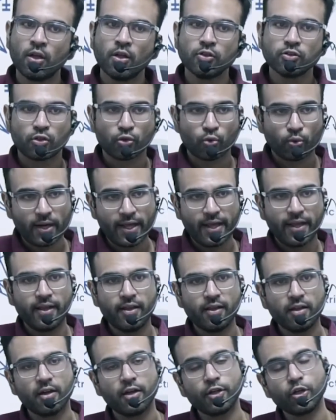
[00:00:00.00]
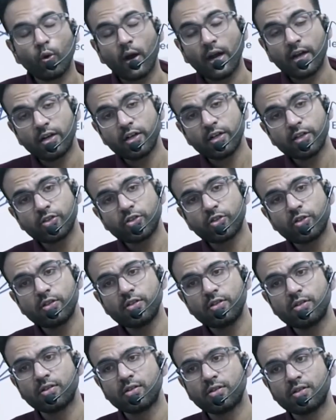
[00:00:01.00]
So today, you
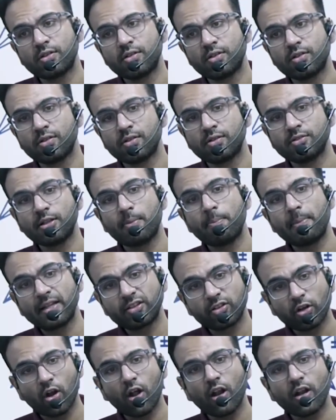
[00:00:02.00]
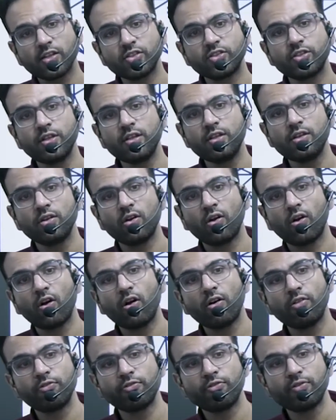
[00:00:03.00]
understood the methodology
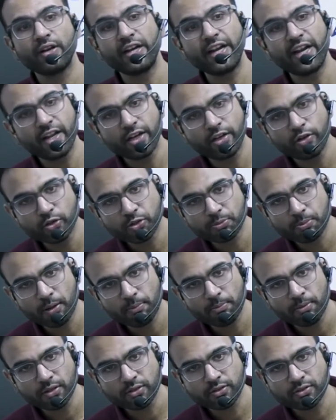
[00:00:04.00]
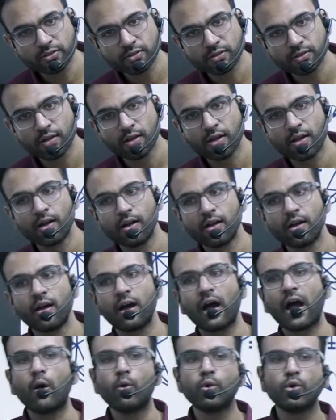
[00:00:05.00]
of reading newspapers,
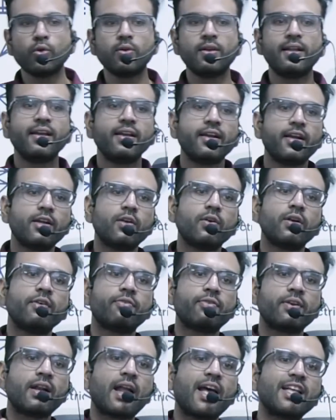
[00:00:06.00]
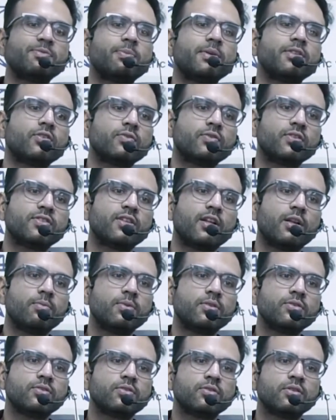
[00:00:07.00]
how to link it to different aspects of the
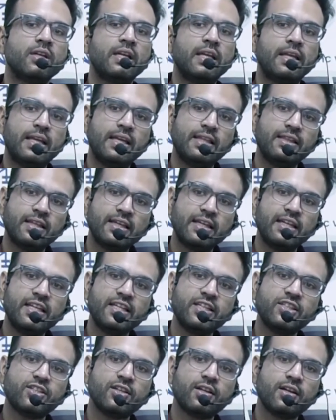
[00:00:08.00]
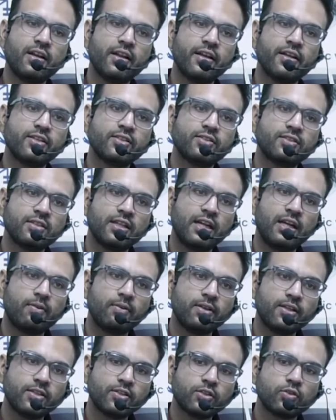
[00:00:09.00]
syllabus. In the initial days, it
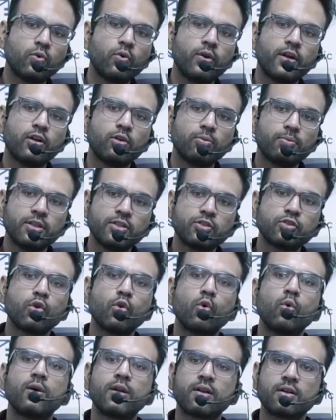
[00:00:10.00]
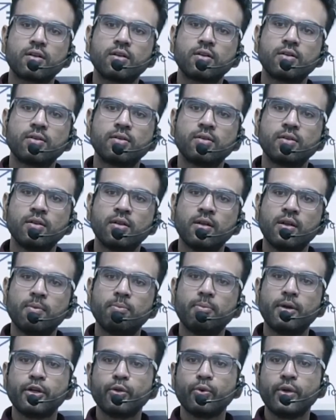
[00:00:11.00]
is going to be slower,
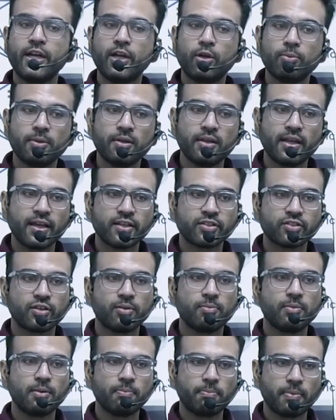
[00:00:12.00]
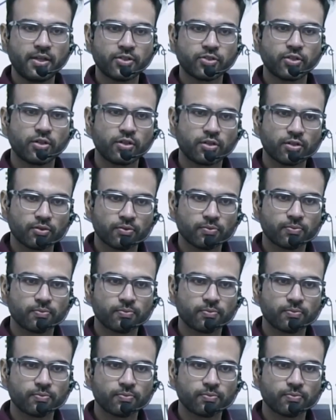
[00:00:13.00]
but you need to be extremely patient.